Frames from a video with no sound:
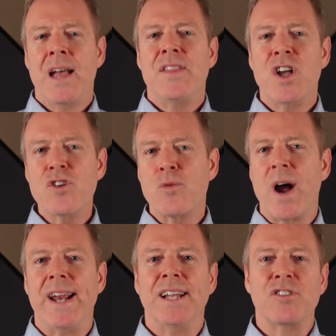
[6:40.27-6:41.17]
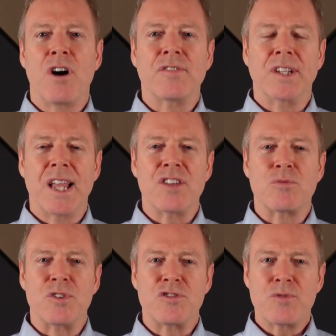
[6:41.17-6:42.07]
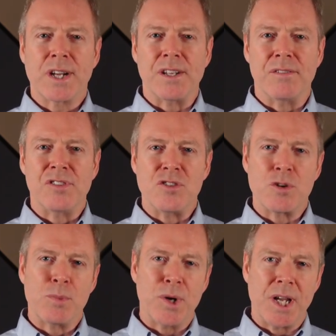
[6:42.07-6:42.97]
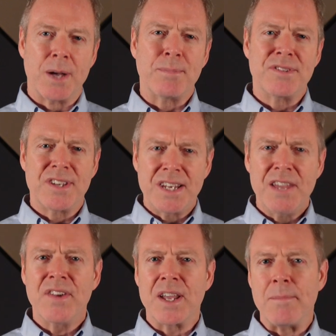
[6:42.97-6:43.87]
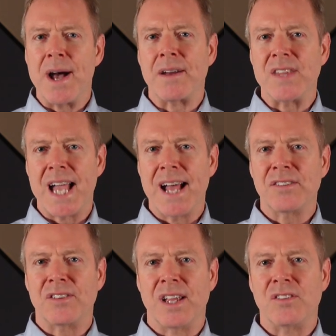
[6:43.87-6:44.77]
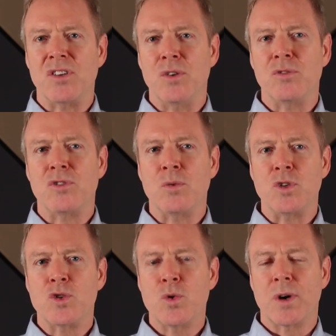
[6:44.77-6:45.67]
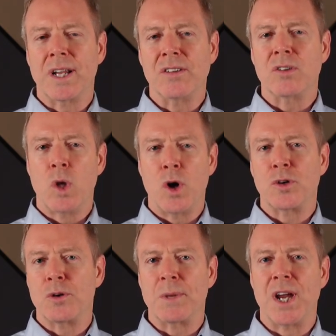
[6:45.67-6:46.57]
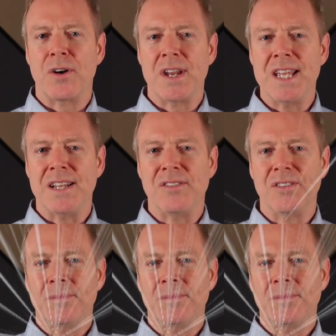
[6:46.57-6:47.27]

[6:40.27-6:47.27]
The underwriting is often less restrictive since you're putting up a significant amount of the assets used to insure against long-term care needs.